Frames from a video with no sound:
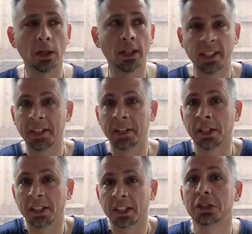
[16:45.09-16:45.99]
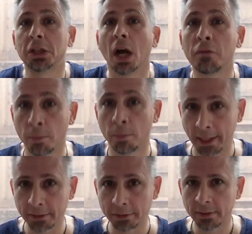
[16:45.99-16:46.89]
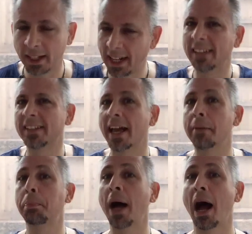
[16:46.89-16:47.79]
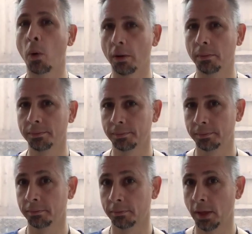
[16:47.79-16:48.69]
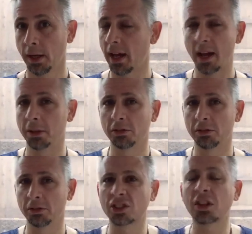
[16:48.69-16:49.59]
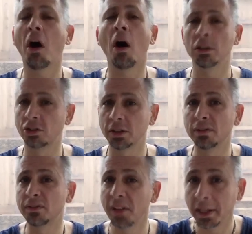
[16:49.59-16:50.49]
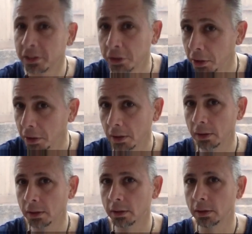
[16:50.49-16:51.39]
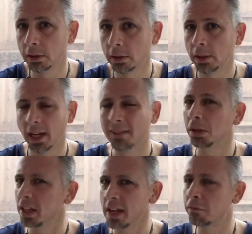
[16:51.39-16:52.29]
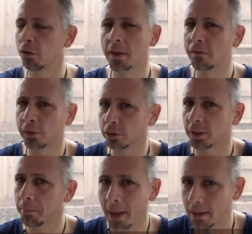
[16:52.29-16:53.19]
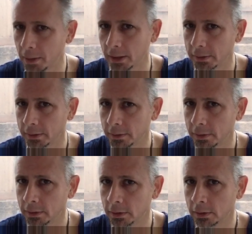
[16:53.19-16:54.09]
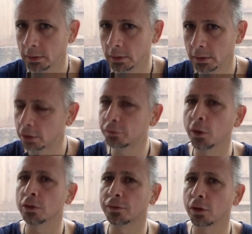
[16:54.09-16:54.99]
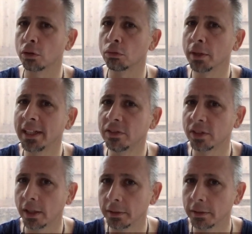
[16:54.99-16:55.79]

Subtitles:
in a government that has that power. I'm a staunch defender and believer in the First Amendment. It's first for a reason.